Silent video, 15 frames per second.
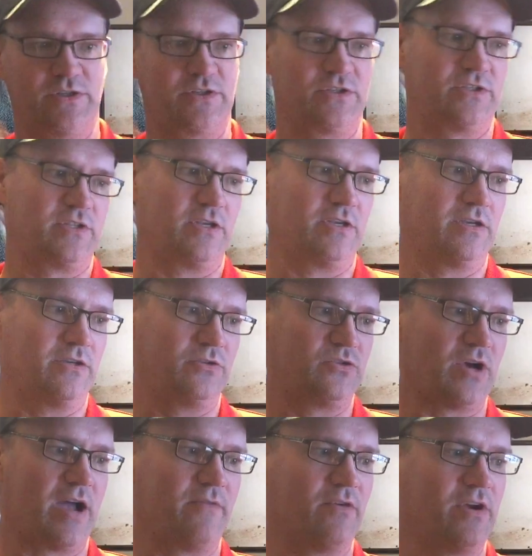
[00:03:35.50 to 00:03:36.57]
This is the
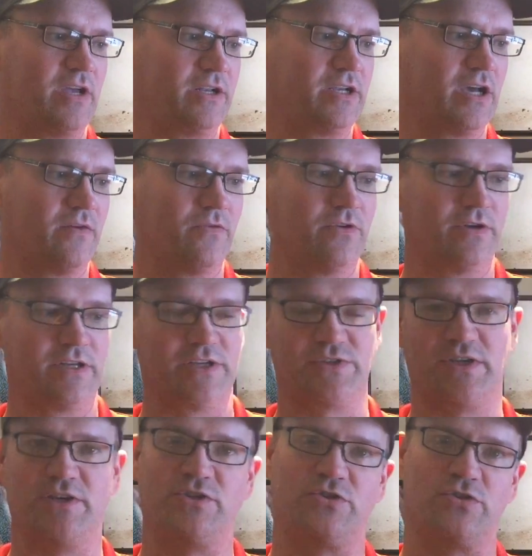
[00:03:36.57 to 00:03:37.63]
driver head cover. It does
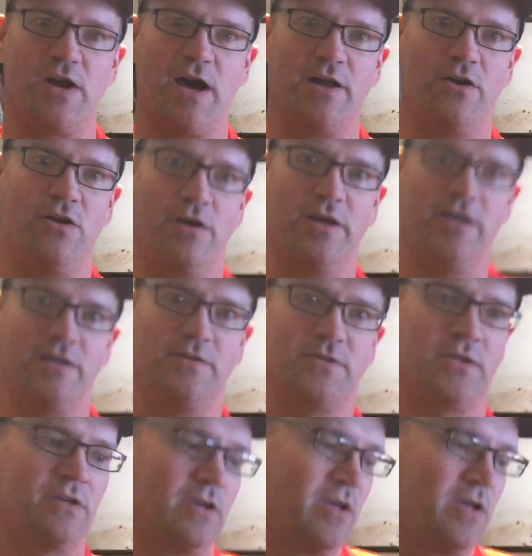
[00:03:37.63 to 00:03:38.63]
say Strata on it.